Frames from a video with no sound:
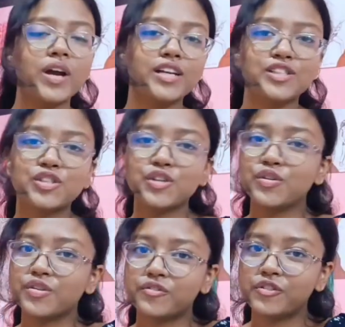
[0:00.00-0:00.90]

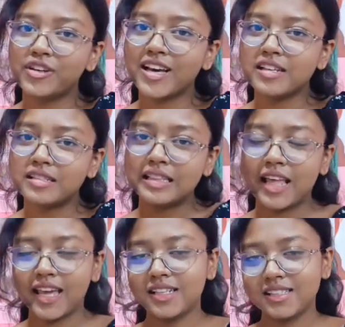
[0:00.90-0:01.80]
Alright, so if you
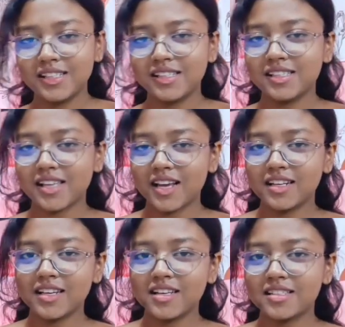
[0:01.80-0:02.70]
guys liked
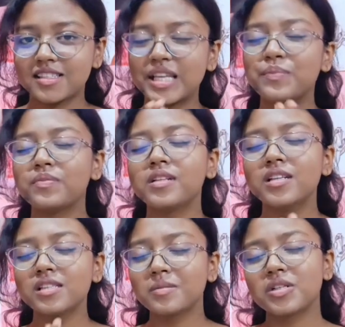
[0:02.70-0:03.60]
these ideas,
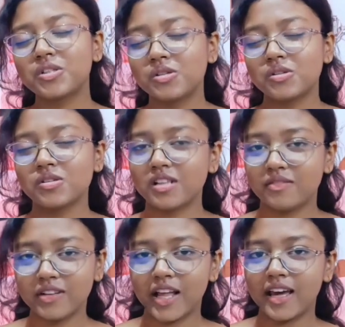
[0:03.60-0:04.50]
then please make
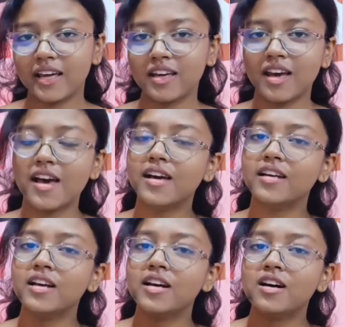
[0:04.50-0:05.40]
sure to leave a like
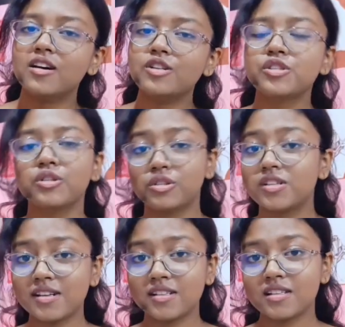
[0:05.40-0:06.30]
and
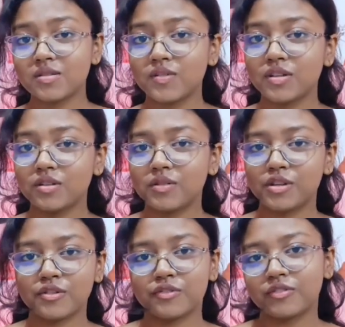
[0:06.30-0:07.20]
also share this
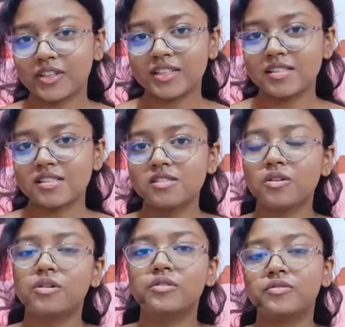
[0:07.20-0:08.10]
video with your
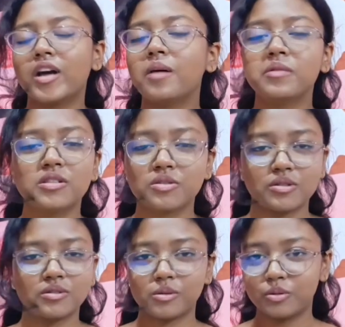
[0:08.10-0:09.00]
friends or
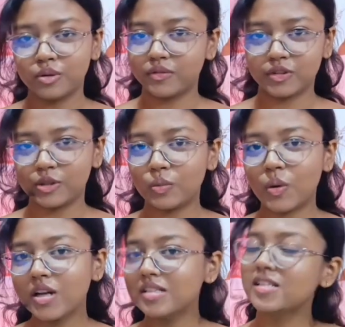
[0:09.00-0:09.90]
families or
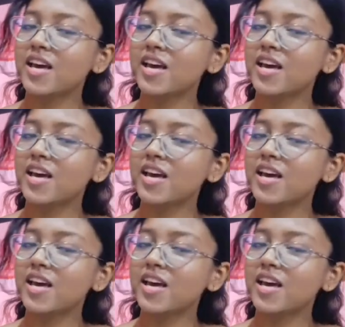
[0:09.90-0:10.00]
whoever you